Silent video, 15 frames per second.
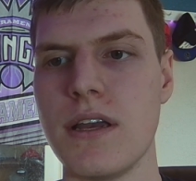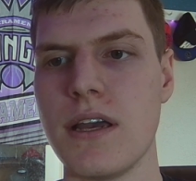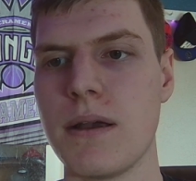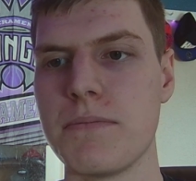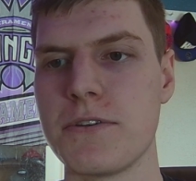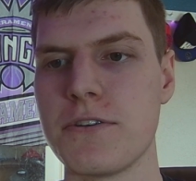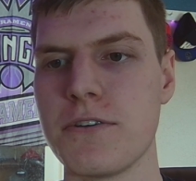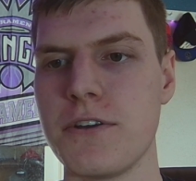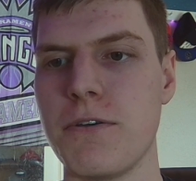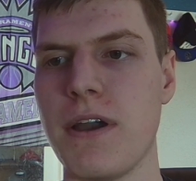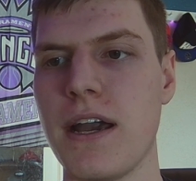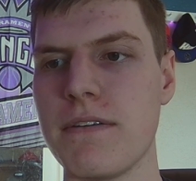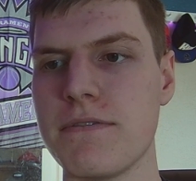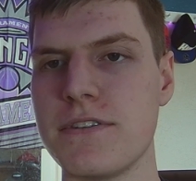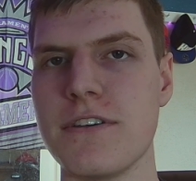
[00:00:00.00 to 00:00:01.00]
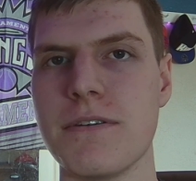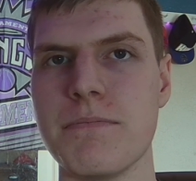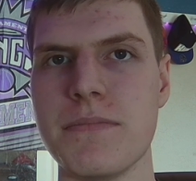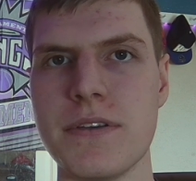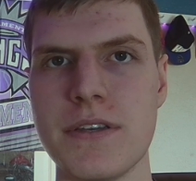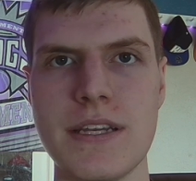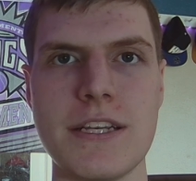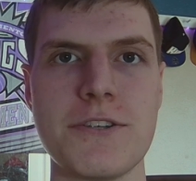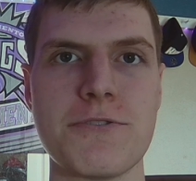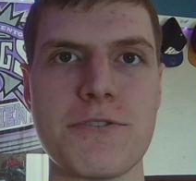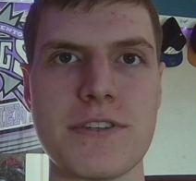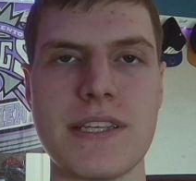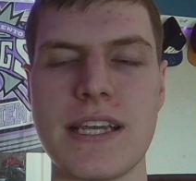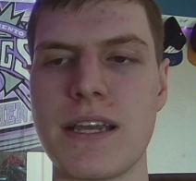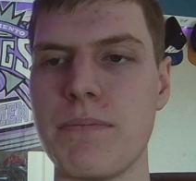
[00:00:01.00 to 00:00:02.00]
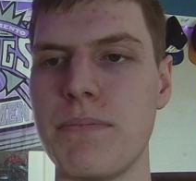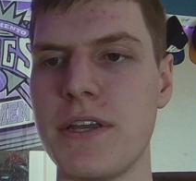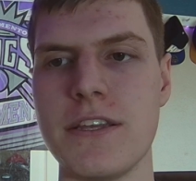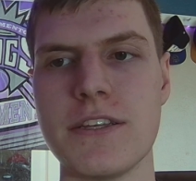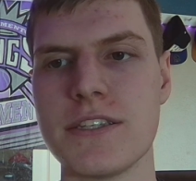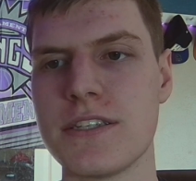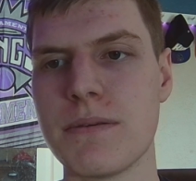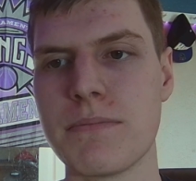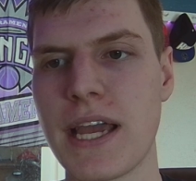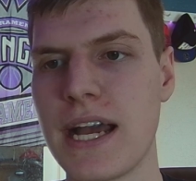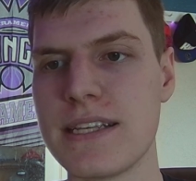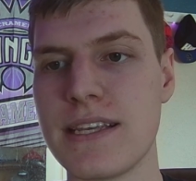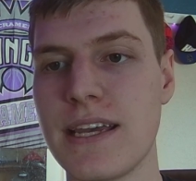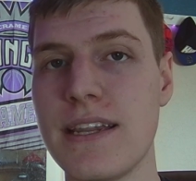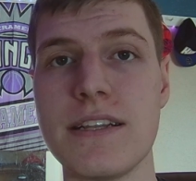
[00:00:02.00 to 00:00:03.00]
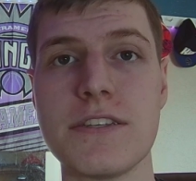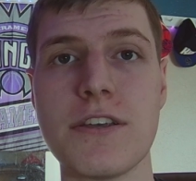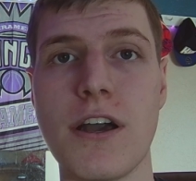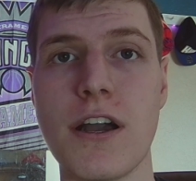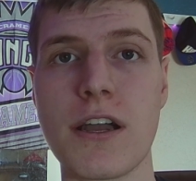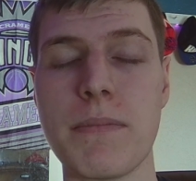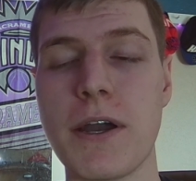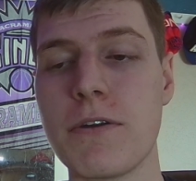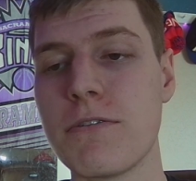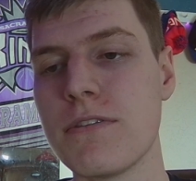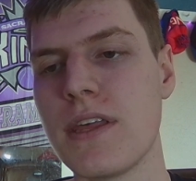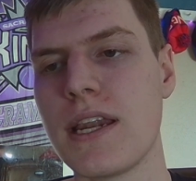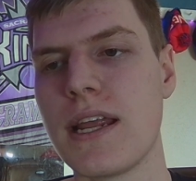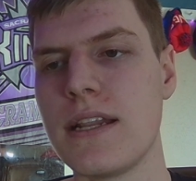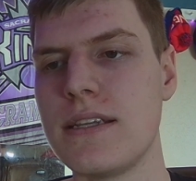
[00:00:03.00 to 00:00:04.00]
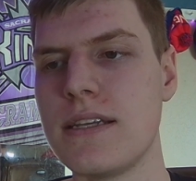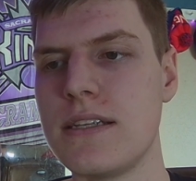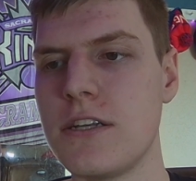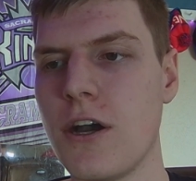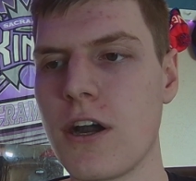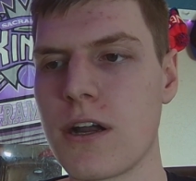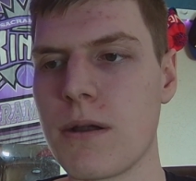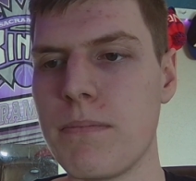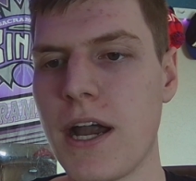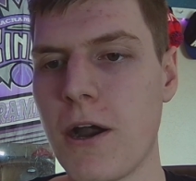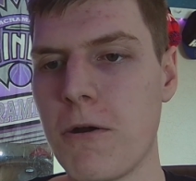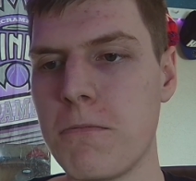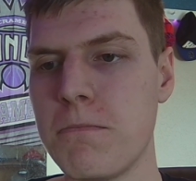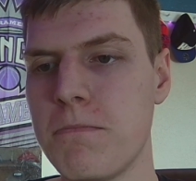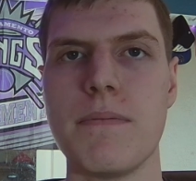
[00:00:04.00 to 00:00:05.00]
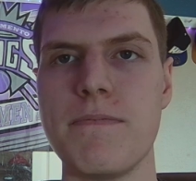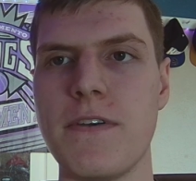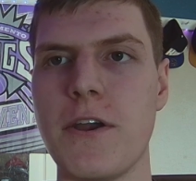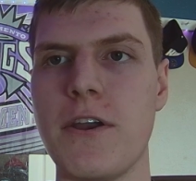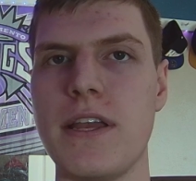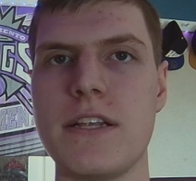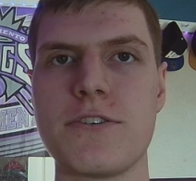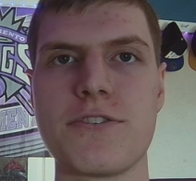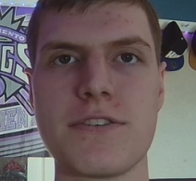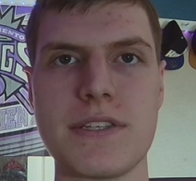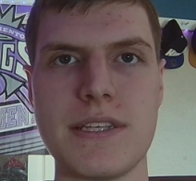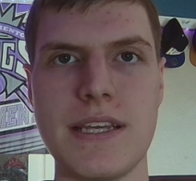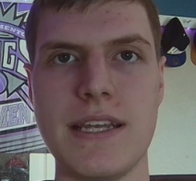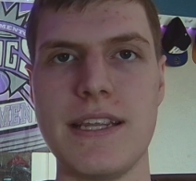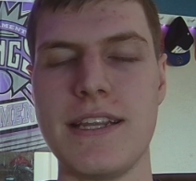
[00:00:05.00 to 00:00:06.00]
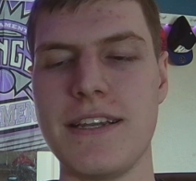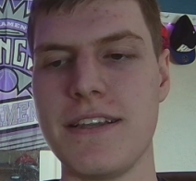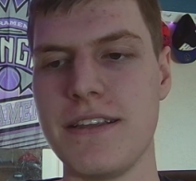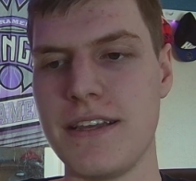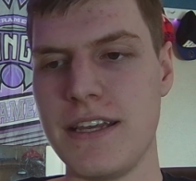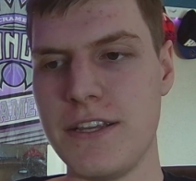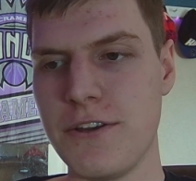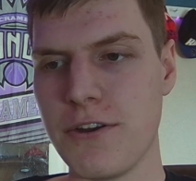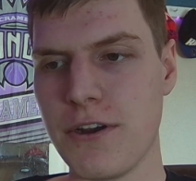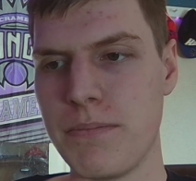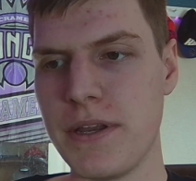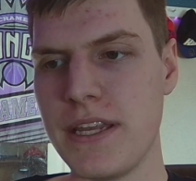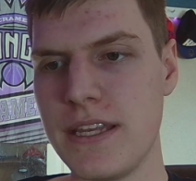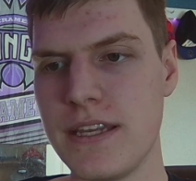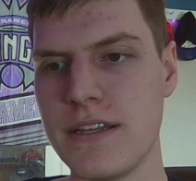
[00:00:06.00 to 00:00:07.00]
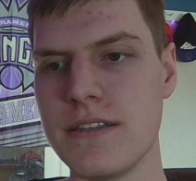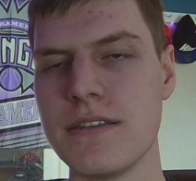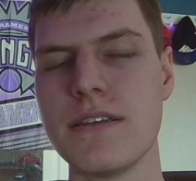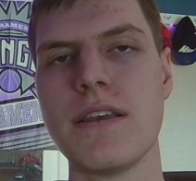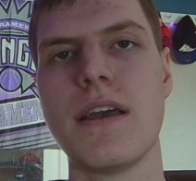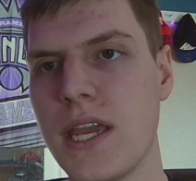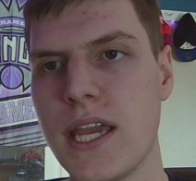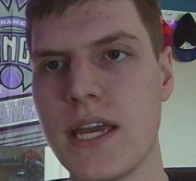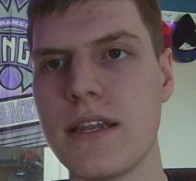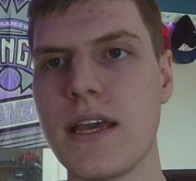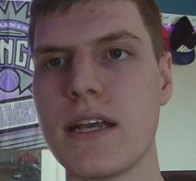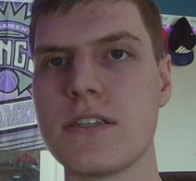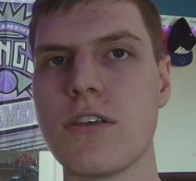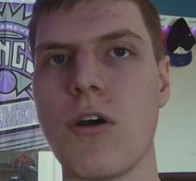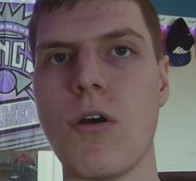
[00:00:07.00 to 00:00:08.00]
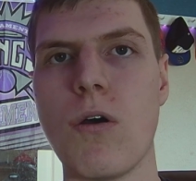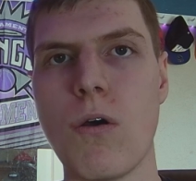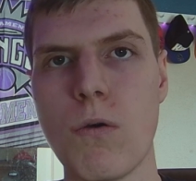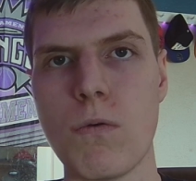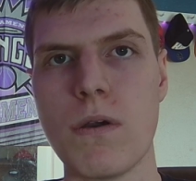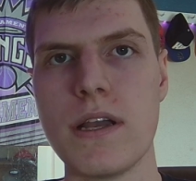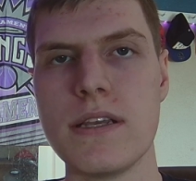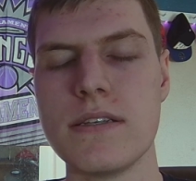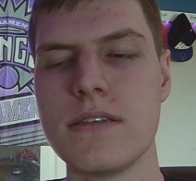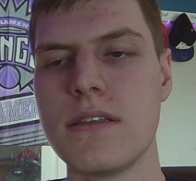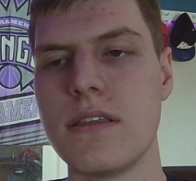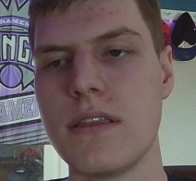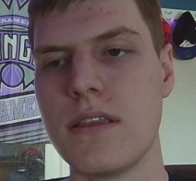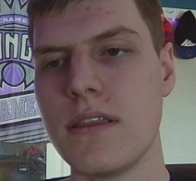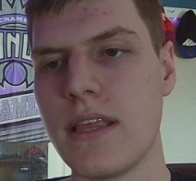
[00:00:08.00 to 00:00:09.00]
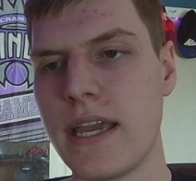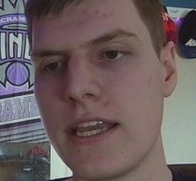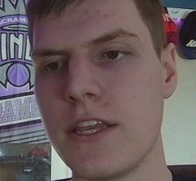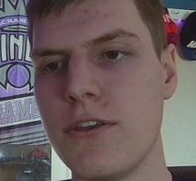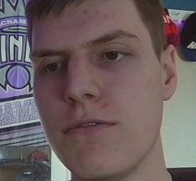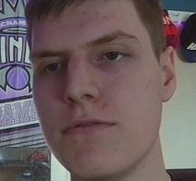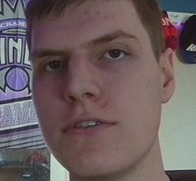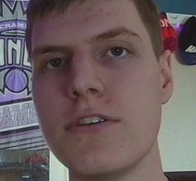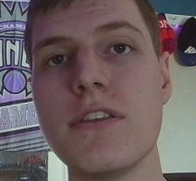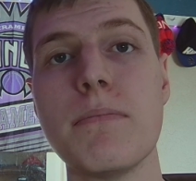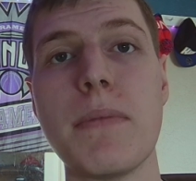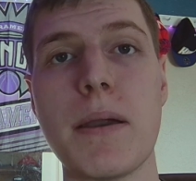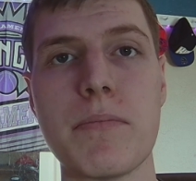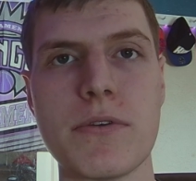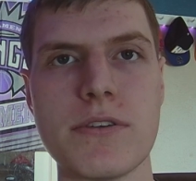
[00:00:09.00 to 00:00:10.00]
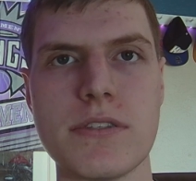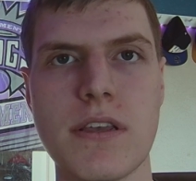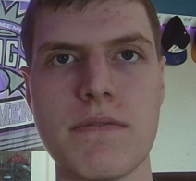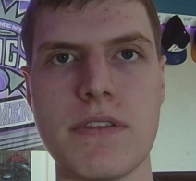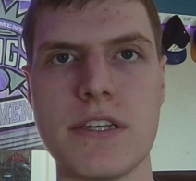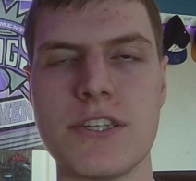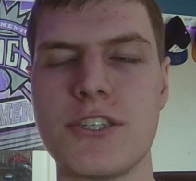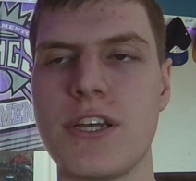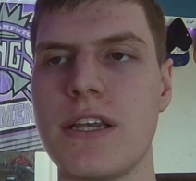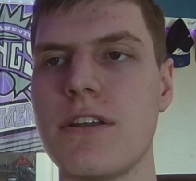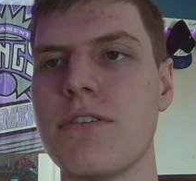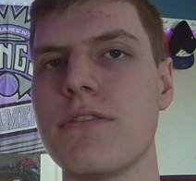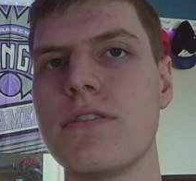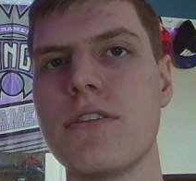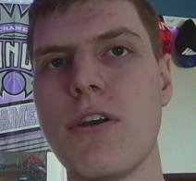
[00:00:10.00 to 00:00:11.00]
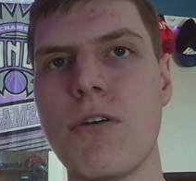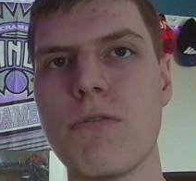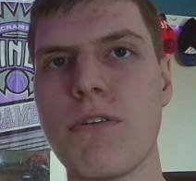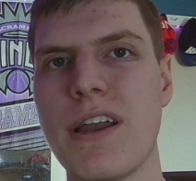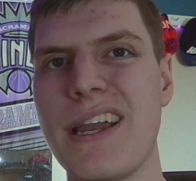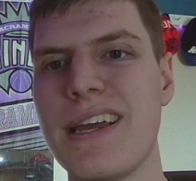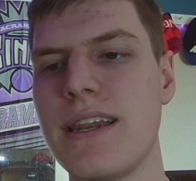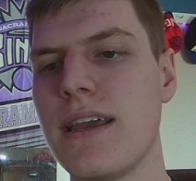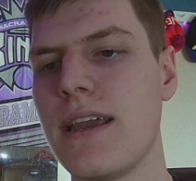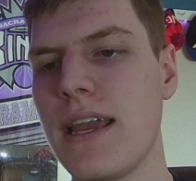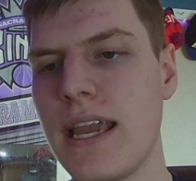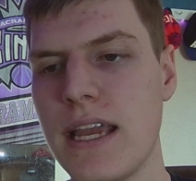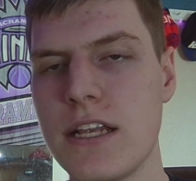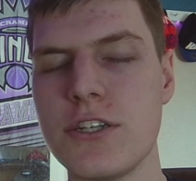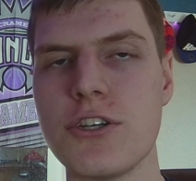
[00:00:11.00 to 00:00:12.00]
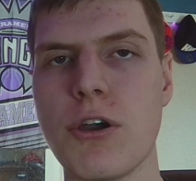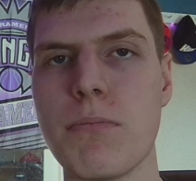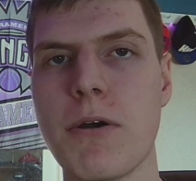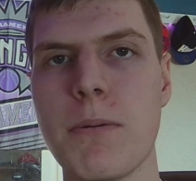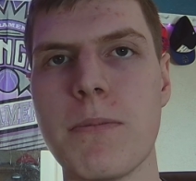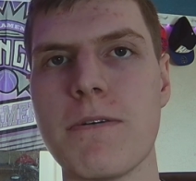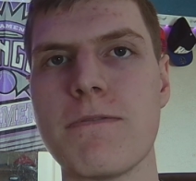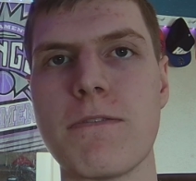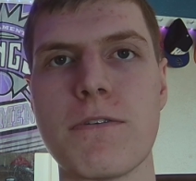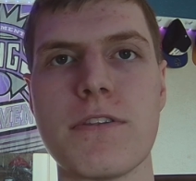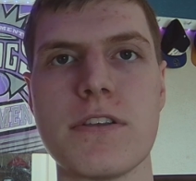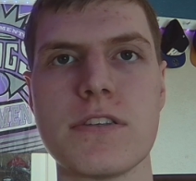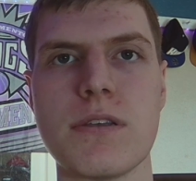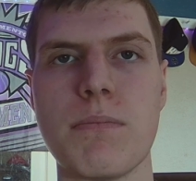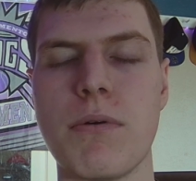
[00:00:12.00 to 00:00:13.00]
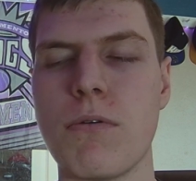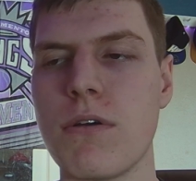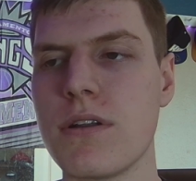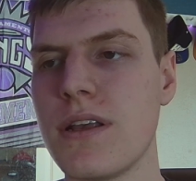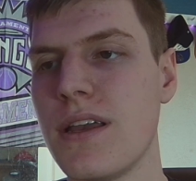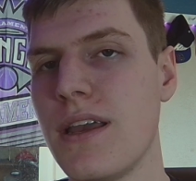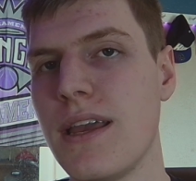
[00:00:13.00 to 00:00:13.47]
I'm sure you have some interesting opinions, some guys I didn't talk about or that I did talk about. I'm very interested in your opinions. And as always, thank you to the members of this channel, No Rain and Joe Mama, for the support.